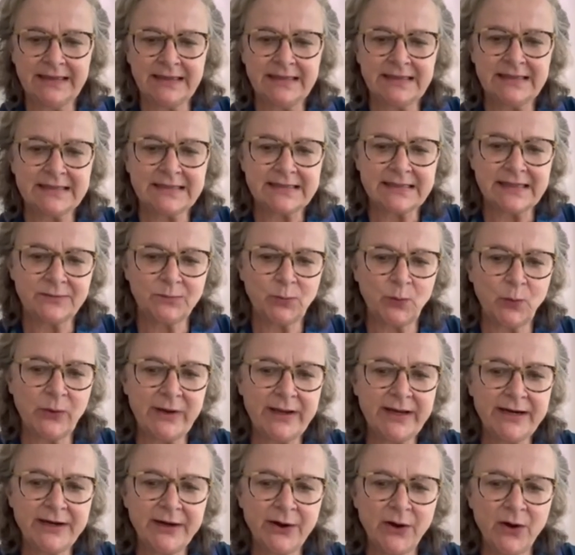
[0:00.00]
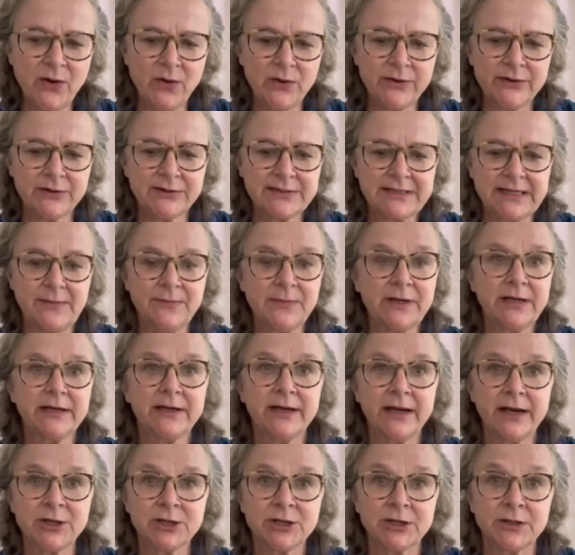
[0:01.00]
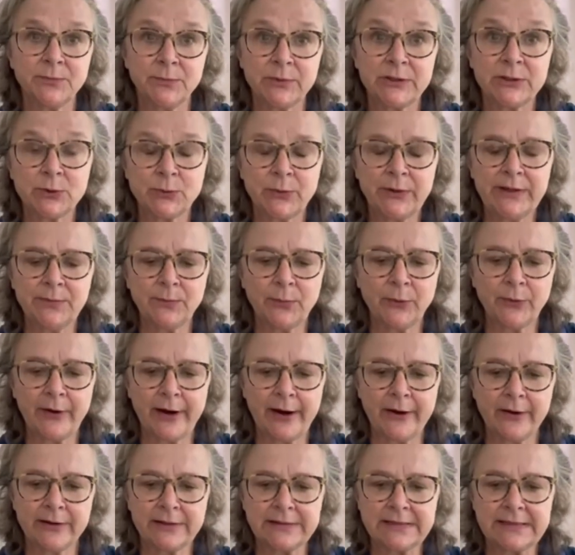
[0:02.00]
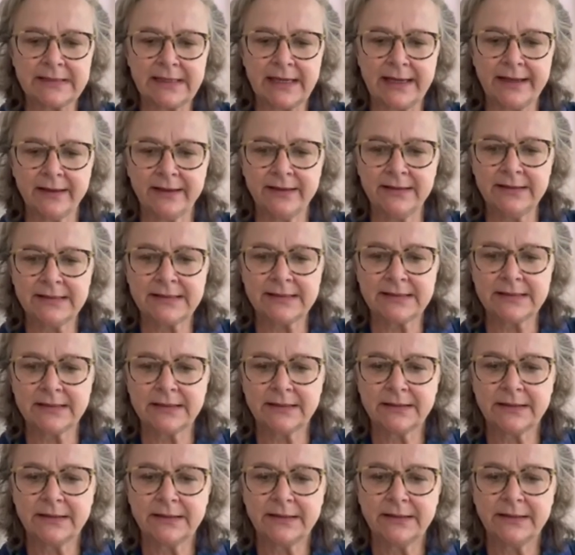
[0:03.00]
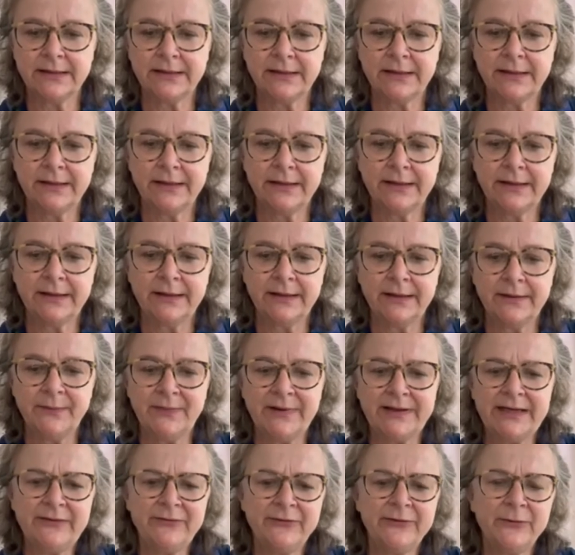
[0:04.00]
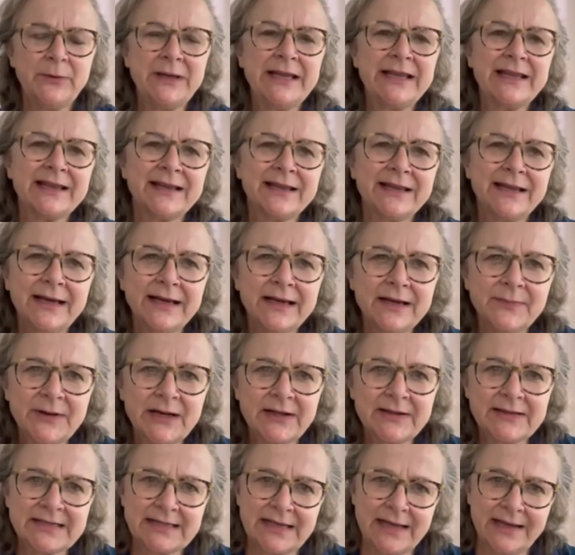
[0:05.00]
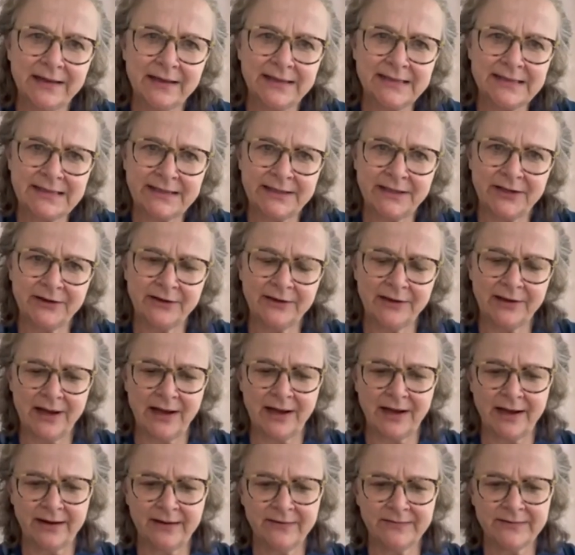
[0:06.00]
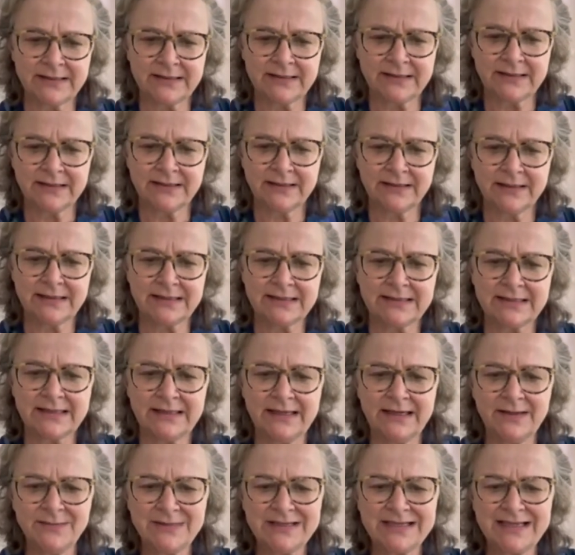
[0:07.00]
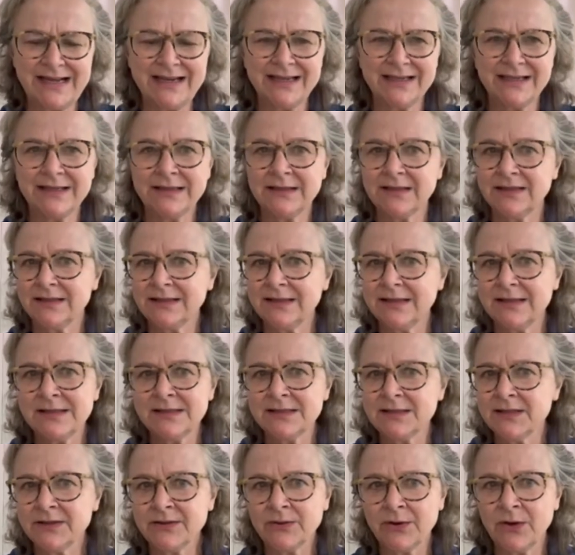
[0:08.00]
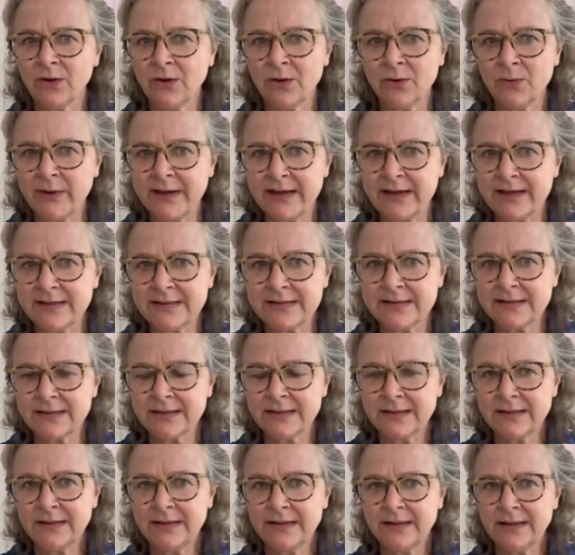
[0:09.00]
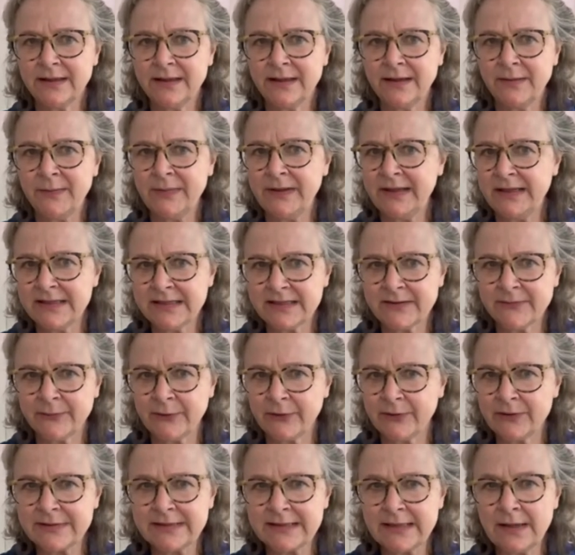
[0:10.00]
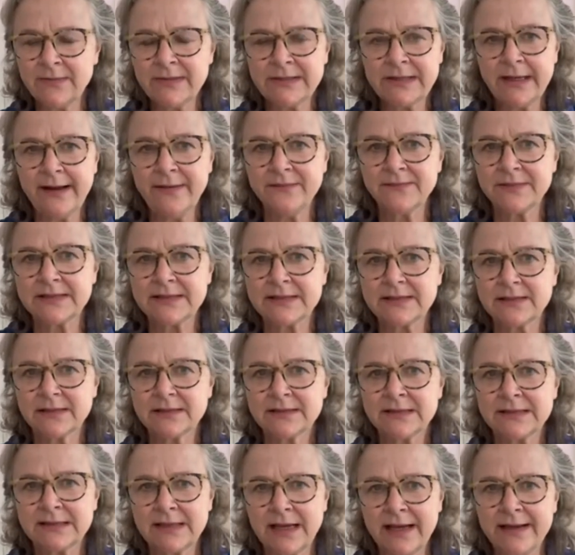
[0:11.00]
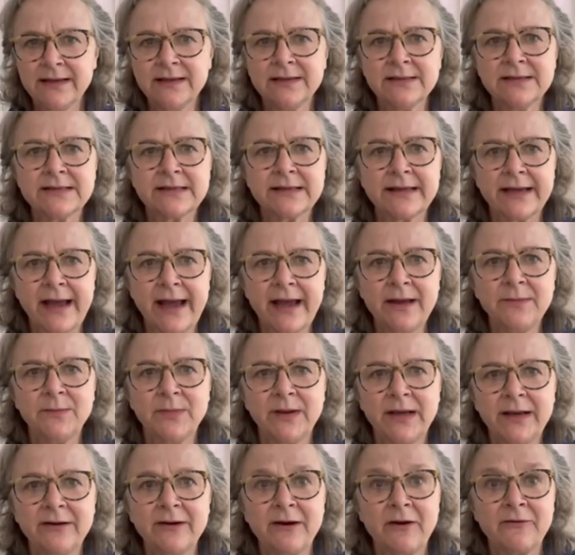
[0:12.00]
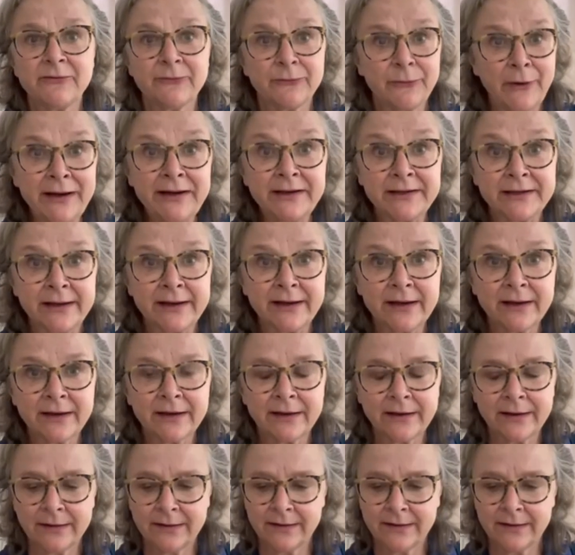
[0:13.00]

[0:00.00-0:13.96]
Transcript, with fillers: He said, We know there's some connection between prayer and silence, but if we think about silence in our lives, it seems that it isn't always peaceful. Sometimes silence can be frightening.